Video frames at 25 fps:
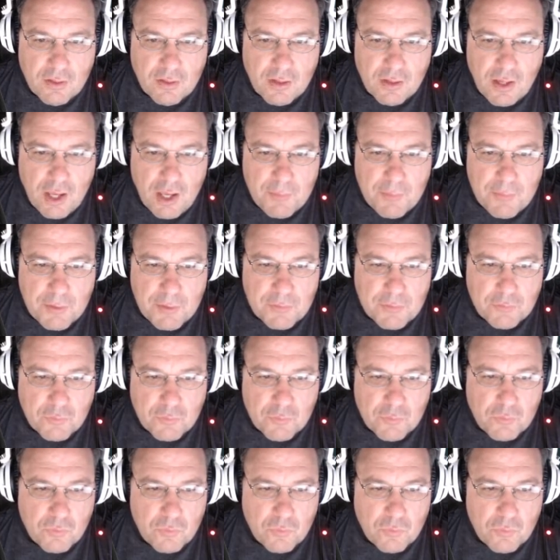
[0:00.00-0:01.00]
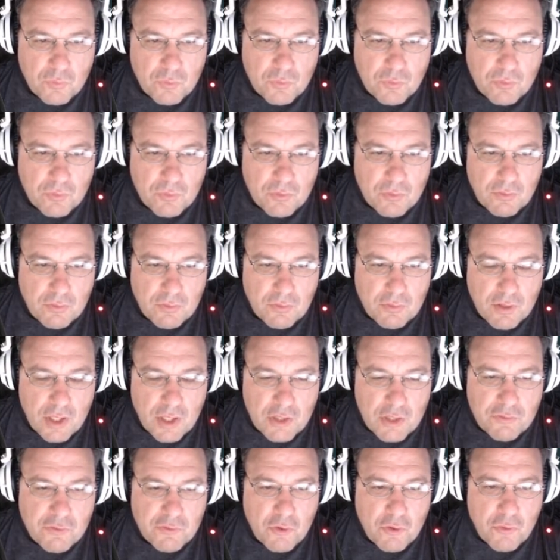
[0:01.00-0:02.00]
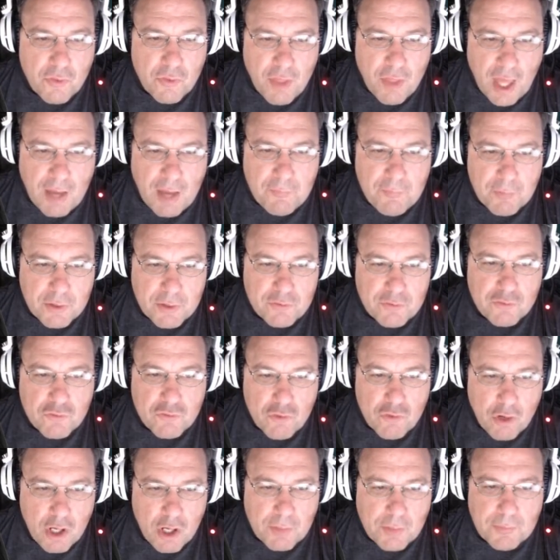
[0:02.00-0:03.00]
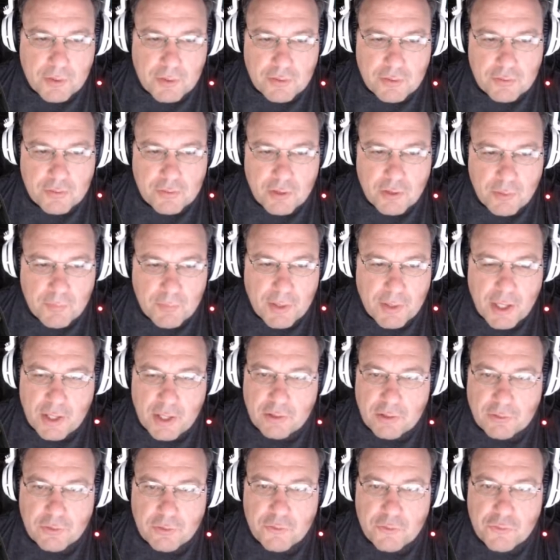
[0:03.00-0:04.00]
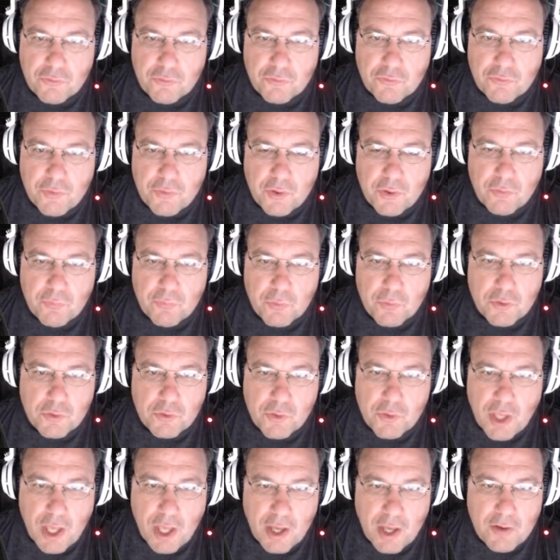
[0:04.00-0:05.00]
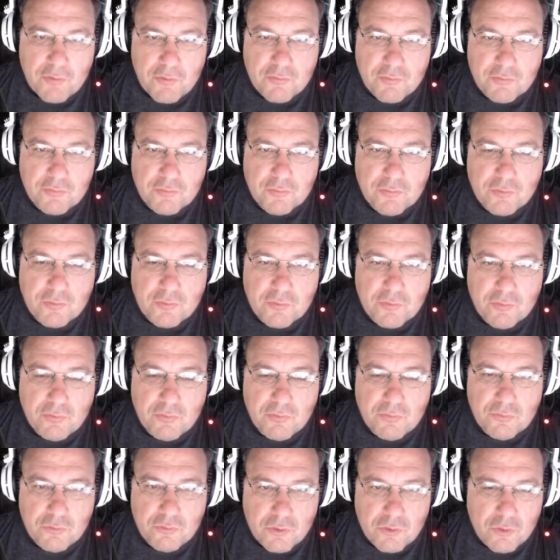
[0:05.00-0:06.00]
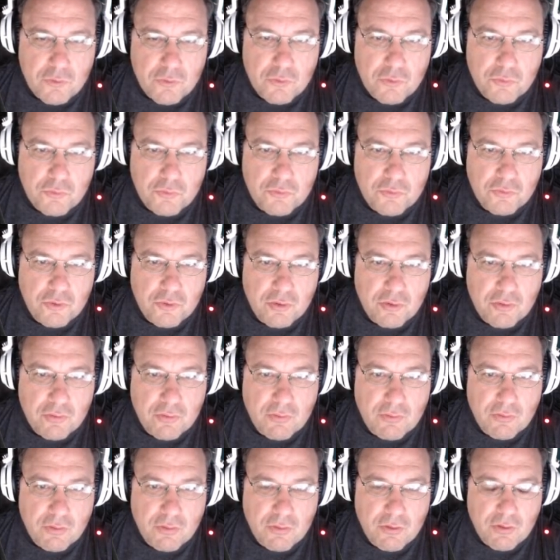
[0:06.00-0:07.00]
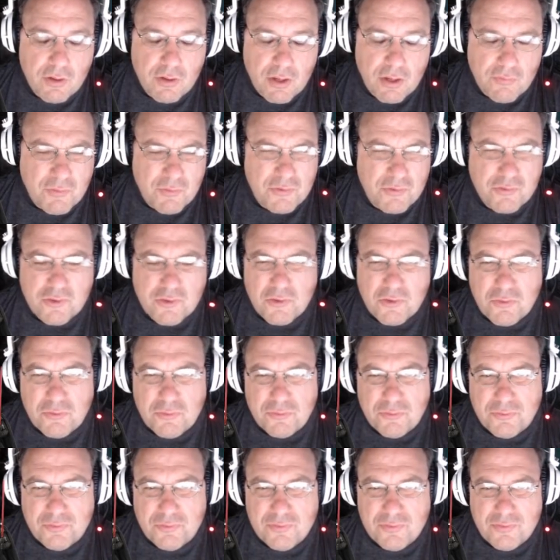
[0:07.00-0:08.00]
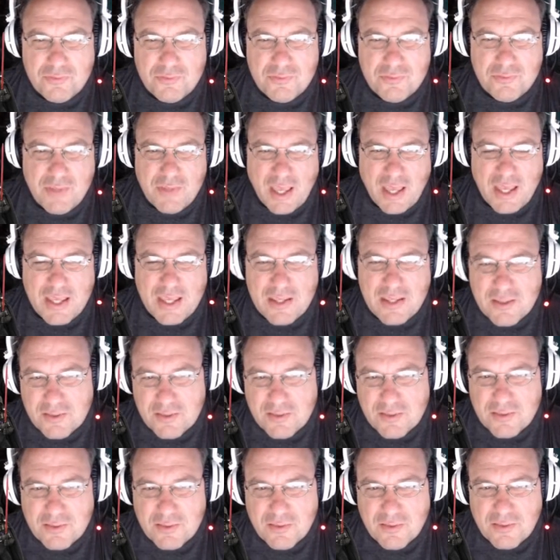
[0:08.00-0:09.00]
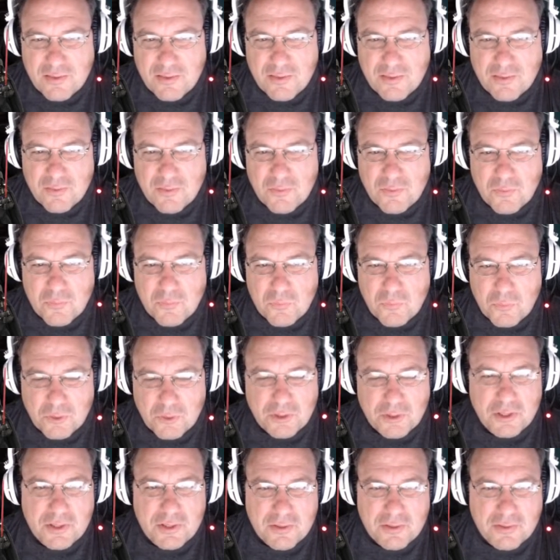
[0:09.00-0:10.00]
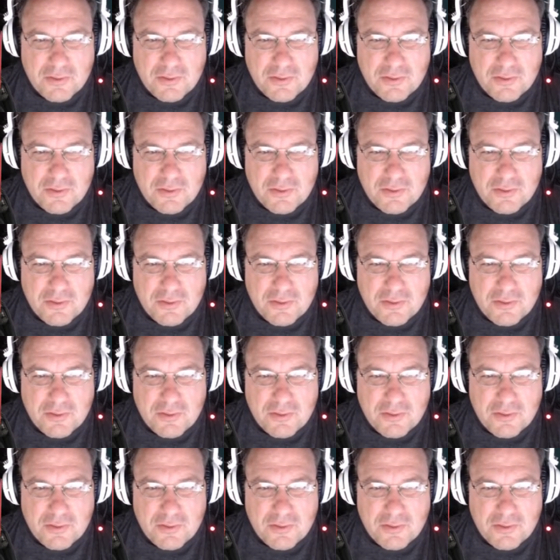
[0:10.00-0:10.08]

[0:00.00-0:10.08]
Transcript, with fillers: I mean, is there that much drama coming out of Lucasfilm where you have news every single day? Really?